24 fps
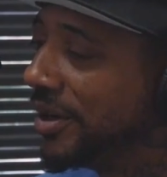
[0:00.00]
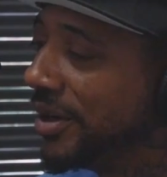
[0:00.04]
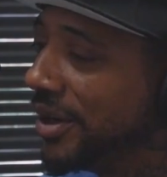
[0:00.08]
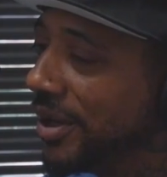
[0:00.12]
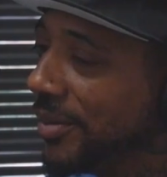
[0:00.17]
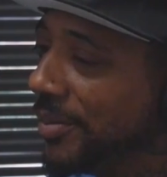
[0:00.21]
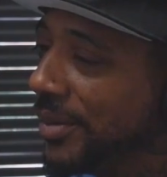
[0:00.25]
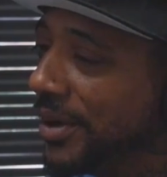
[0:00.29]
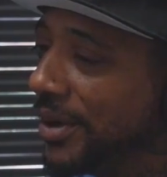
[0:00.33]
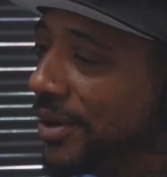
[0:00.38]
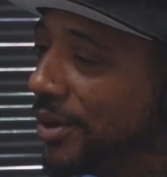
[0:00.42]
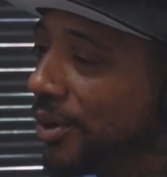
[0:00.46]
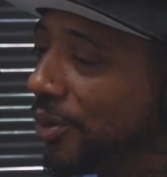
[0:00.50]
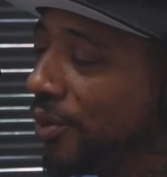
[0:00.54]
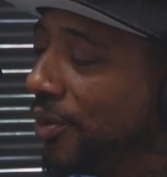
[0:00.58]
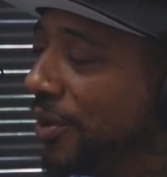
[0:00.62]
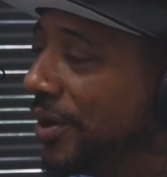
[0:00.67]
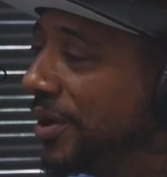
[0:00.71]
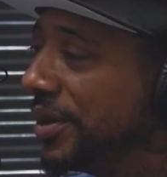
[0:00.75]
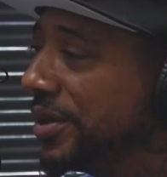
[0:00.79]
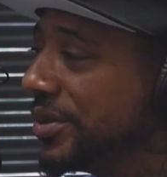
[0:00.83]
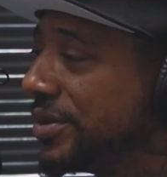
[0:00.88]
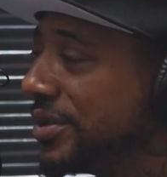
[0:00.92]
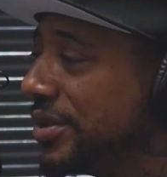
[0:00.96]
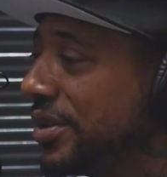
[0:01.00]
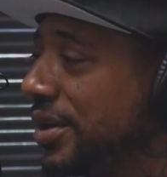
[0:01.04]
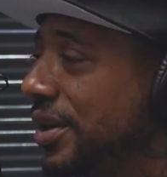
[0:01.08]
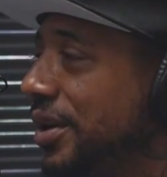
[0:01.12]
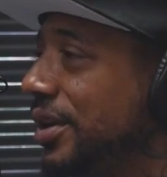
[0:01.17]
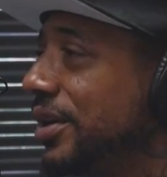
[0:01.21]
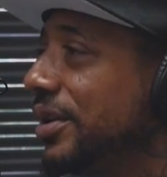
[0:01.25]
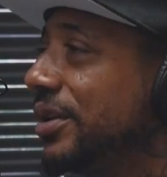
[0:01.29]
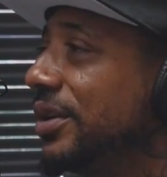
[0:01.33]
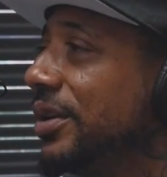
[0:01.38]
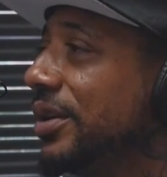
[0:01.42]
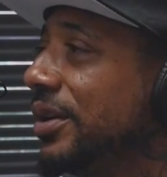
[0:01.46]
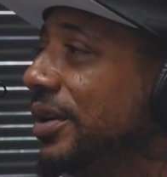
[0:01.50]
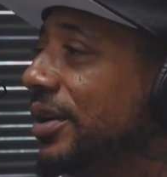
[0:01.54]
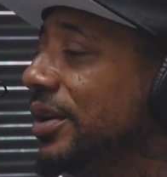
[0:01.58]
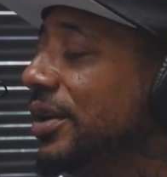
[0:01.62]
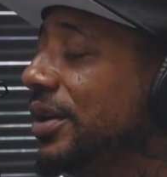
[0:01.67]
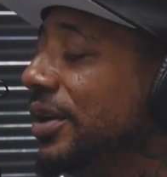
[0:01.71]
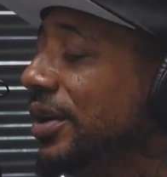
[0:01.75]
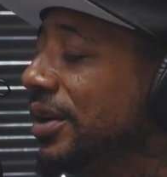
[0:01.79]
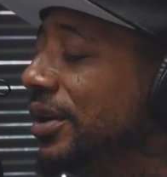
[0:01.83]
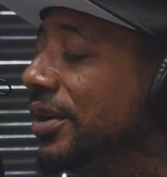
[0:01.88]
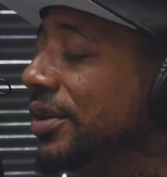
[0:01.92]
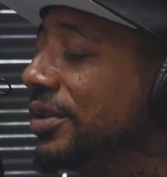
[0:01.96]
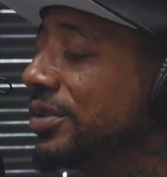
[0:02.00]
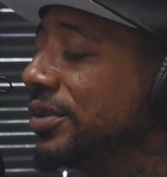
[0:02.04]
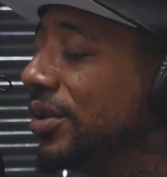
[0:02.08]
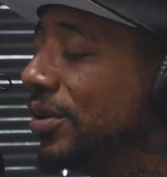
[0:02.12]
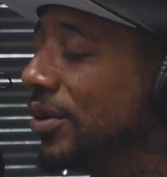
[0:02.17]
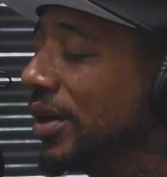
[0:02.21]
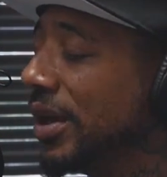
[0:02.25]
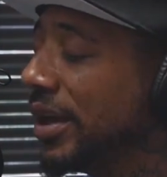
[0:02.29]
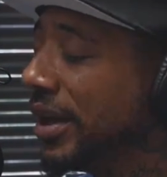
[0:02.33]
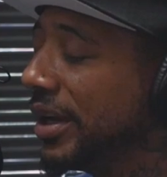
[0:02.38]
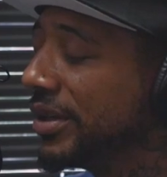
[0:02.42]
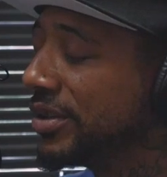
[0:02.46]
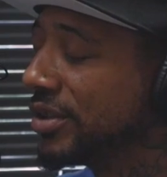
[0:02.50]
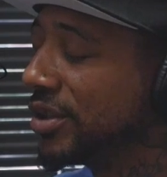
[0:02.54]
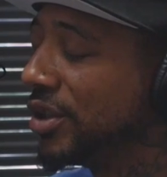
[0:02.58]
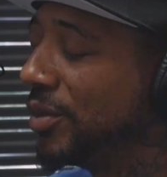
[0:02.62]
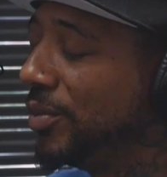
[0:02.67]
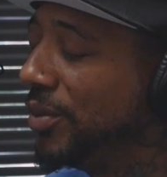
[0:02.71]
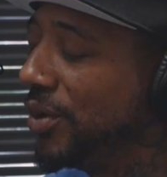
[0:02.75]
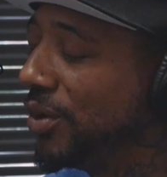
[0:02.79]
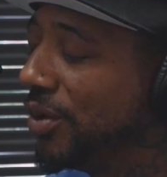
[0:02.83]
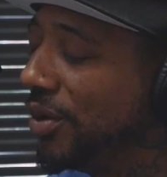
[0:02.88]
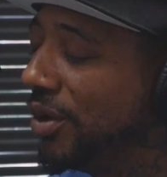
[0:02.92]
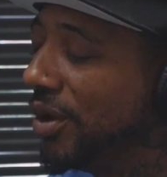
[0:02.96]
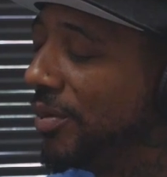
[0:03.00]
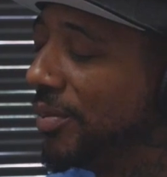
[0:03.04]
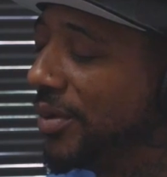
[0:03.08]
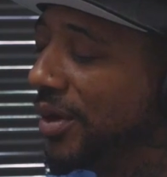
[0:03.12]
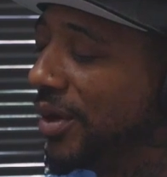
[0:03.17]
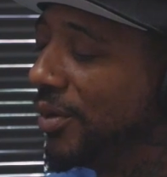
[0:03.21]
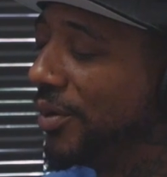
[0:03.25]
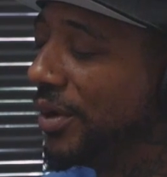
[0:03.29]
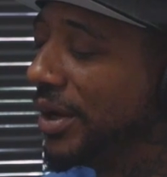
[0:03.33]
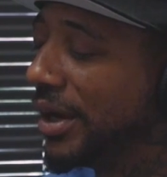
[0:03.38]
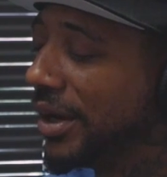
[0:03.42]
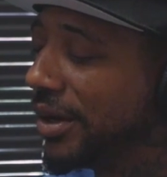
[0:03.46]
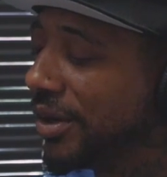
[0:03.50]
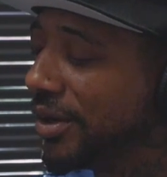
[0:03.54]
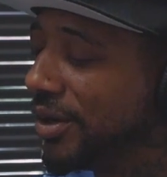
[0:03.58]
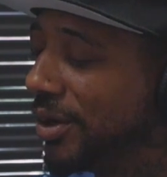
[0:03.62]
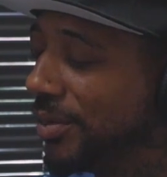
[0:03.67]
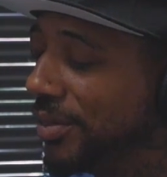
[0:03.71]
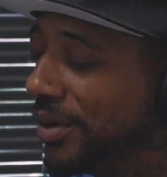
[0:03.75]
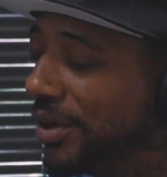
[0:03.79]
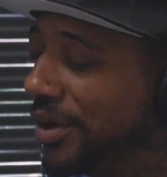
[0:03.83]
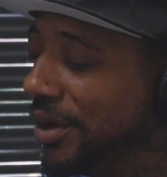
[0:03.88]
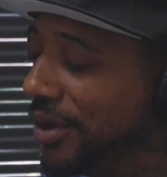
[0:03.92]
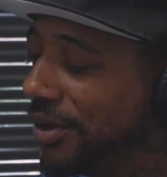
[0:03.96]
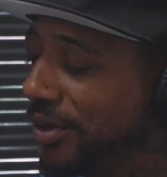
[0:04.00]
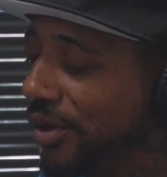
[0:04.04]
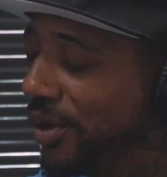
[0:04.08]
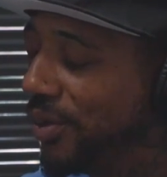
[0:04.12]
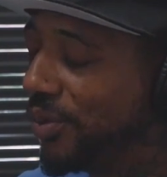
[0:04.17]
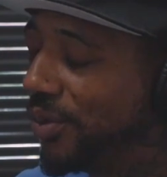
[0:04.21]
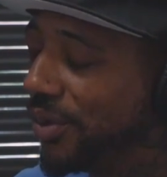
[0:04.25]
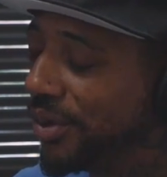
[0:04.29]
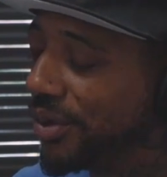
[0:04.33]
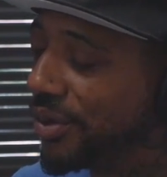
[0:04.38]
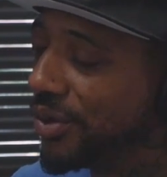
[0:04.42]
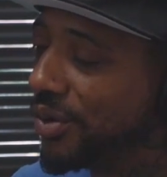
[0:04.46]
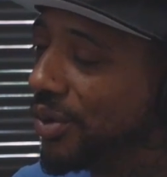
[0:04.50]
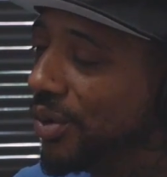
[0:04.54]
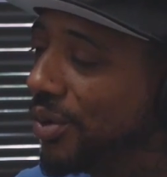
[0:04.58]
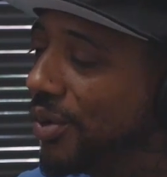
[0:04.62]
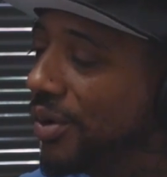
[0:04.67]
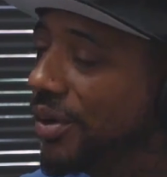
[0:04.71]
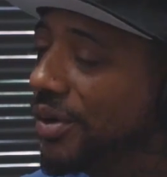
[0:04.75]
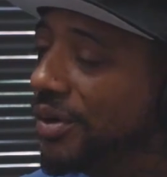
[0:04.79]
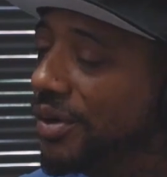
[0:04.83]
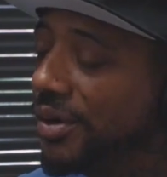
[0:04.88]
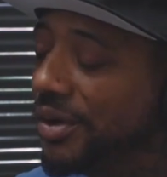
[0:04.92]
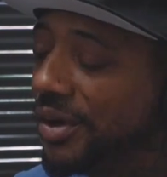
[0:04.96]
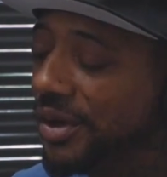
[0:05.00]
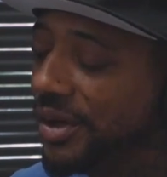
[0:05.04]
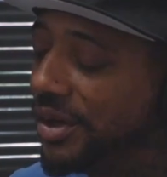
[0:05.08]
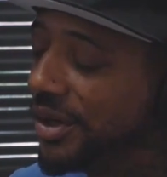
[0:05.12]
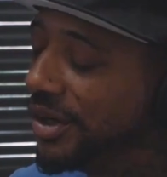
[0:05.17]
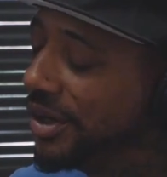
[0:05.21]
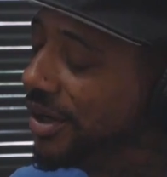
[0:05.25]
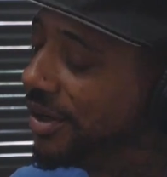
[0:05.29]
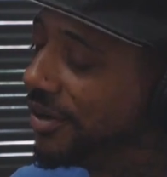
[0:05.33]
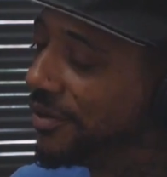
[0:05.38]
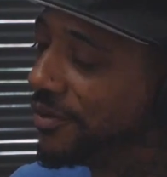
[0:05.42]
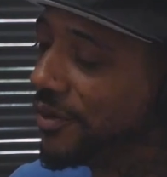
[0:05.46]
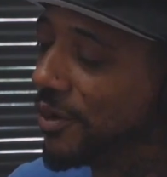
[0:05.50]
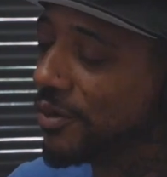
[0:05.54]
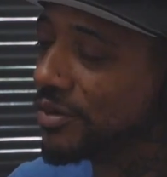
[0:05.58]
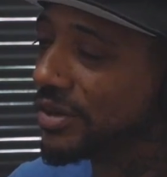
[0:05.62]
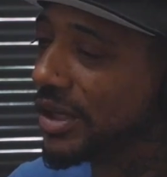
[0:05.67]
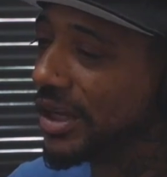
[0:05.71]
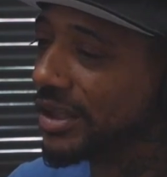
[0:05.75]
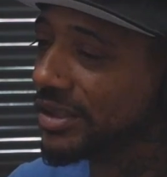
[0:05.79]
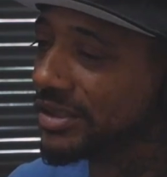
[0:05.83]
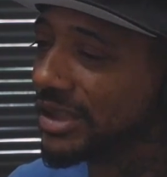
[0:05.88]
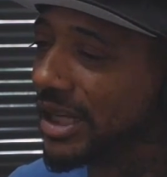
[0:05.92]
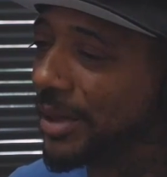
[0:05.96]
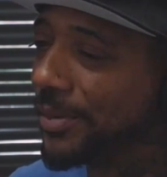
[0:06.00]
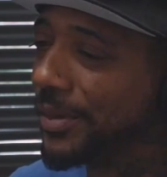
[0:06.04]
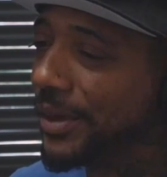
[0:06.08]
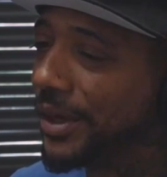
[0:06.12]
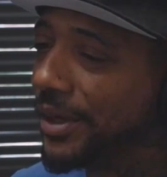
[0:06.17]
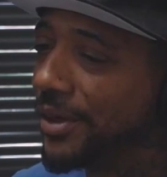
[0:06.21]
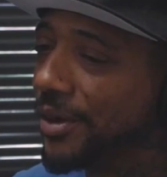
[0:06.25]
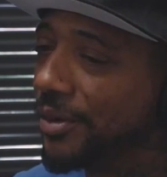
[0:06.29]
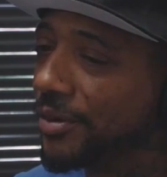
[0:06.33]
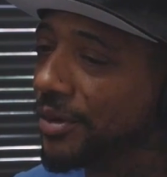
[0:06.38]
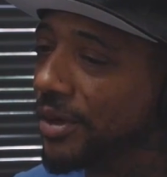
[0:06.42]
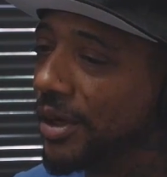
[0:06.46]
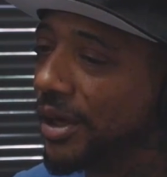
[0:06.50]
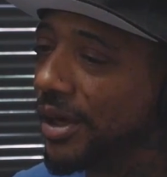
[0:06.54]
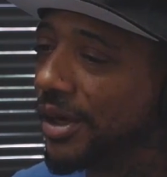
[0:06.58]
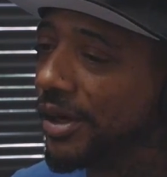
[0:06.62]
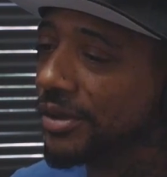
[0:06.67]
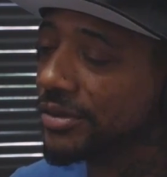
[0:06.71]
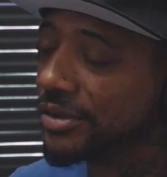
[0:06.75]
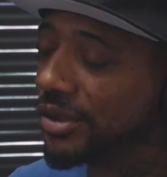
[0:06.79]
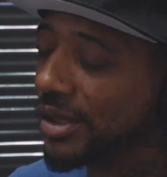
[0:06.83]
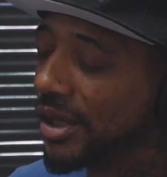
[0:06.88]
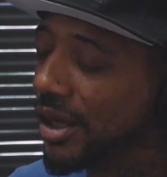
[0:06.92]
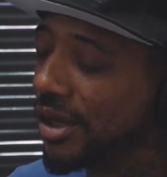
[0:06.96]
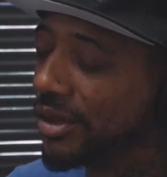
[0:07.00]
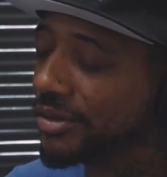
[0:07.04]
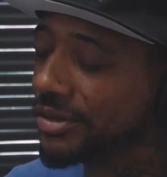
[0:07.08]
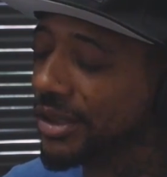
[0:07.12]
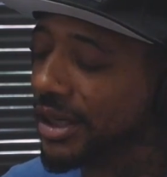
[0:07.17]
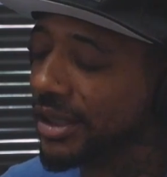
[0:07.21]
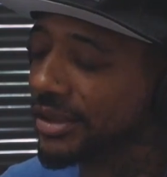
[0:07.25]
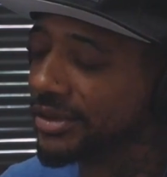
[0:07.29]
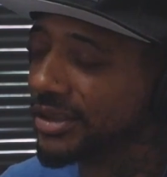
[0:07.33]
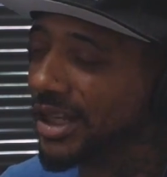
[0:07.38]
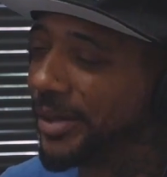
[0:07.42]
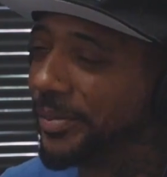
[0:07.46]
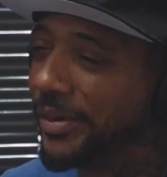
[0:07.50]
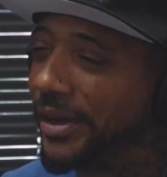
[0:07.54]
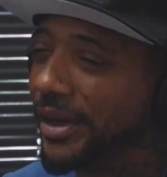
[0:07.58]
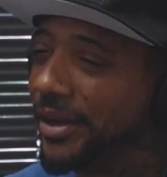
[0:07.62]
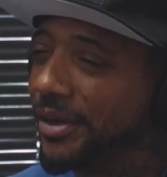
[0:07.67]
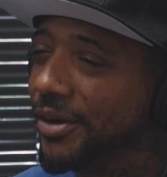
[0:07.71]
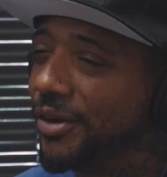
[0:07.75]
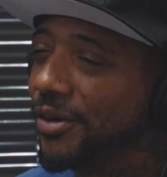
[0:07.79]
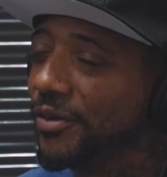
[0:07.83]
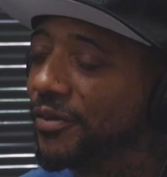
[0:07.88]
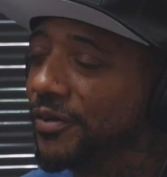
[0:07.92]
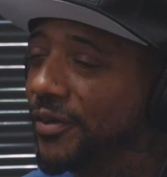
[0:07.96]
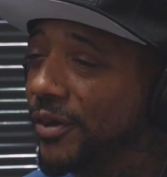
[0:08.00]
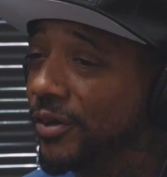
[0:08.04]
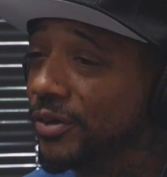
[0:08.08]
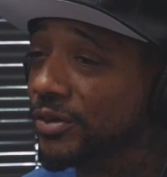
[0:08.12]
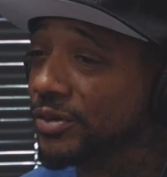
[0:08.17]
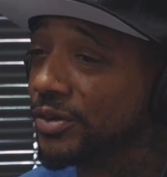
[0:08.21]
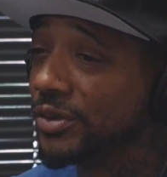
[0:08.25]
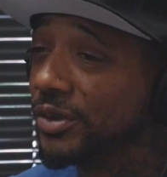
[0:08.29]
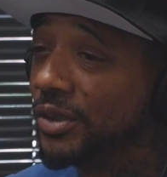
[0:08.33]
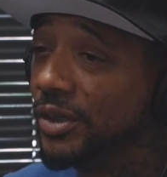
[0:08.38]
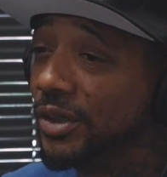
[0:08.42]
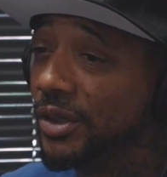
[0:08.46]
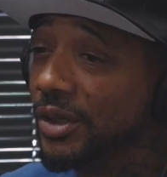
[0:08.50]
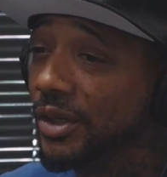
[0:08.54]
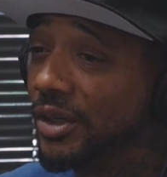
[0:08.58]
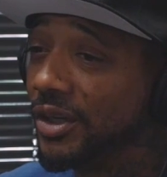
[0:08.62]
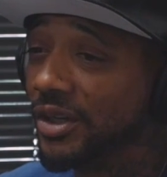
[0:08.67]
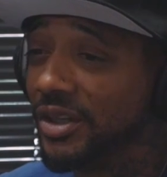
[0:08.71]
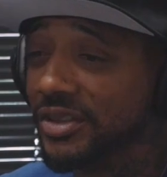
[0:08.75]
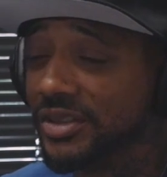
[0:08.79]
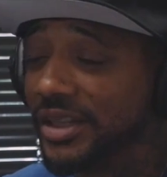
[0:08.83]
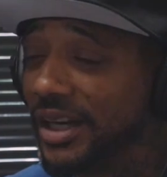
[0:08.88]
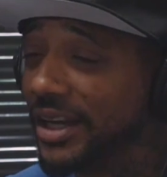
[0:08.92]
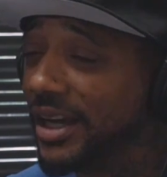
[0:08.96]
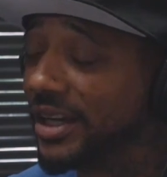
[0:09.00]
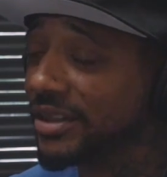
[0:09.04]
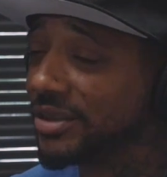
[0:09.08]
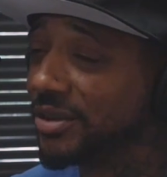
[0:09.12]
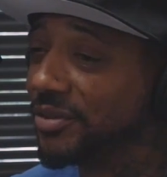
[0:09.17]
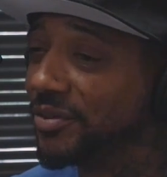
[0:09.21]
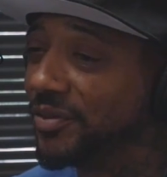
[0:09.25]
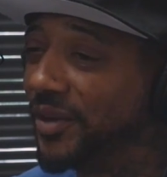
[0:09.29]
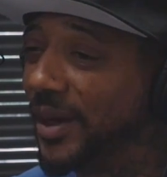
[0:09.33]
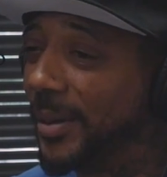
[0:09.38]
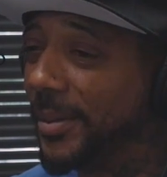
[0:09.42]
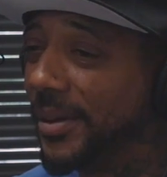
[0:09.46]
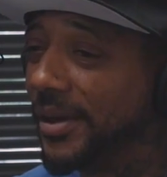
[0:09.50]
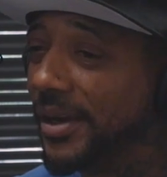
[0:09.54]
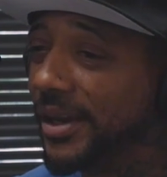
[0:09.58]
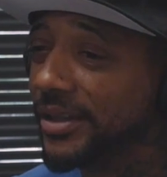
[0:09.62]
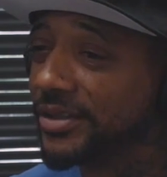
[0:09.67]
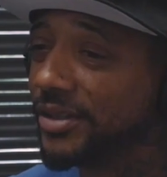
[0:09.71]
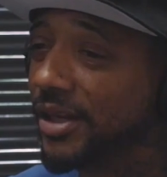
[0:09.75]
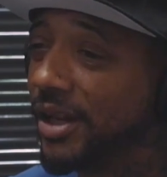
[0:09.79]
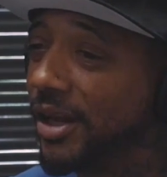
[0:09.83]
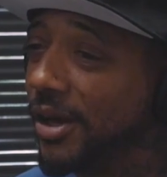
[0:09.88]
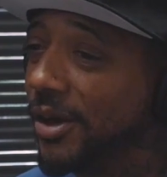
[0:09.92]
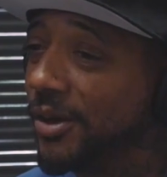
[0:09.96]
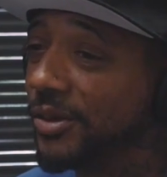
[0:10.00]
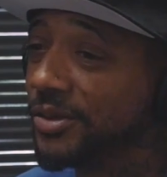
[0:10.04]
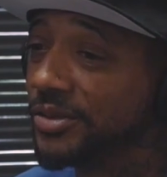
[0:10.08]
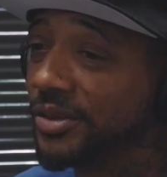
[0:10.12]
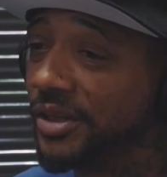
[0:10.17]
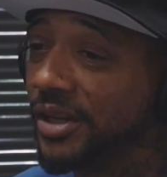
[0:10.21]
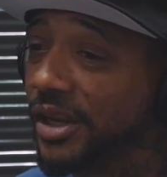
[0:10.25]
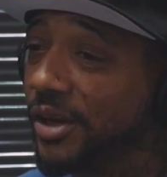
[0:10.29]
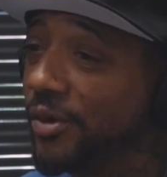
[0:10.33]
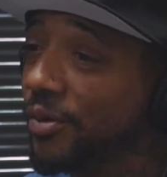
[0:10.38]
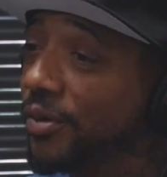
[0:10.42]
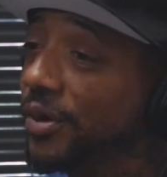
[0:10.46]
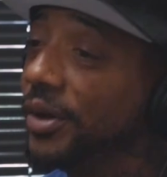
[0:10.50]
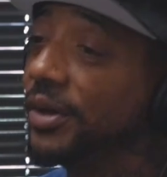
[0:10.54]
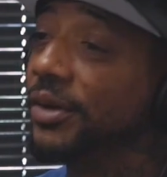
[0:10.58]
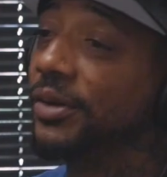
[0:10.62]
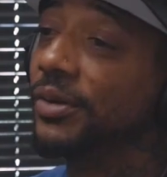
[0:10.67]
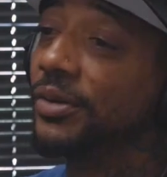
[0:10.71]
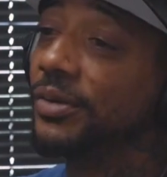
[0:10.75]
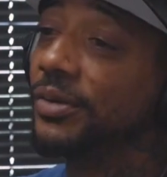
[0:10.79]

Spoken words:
in that, man. Ain't no realness in that. So, like, as a community, man, we got to come together on one accord. Folks got to stop hating on the laws got to stop hating on folks. Because I got some family that's laws, and they real.